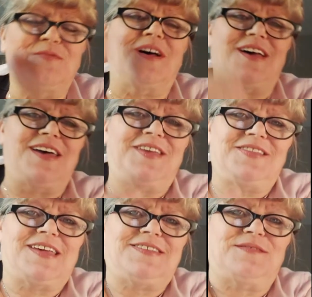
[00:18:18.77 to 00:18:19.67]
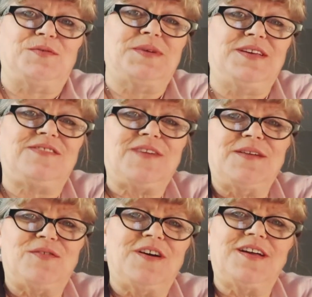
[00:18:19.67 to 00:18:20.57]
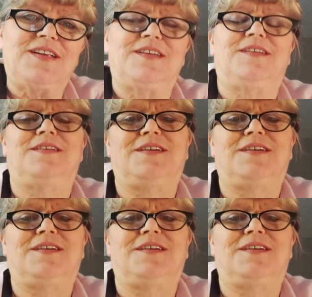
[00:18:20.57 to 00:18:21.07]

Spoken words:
Well, I think that's everybody's favorite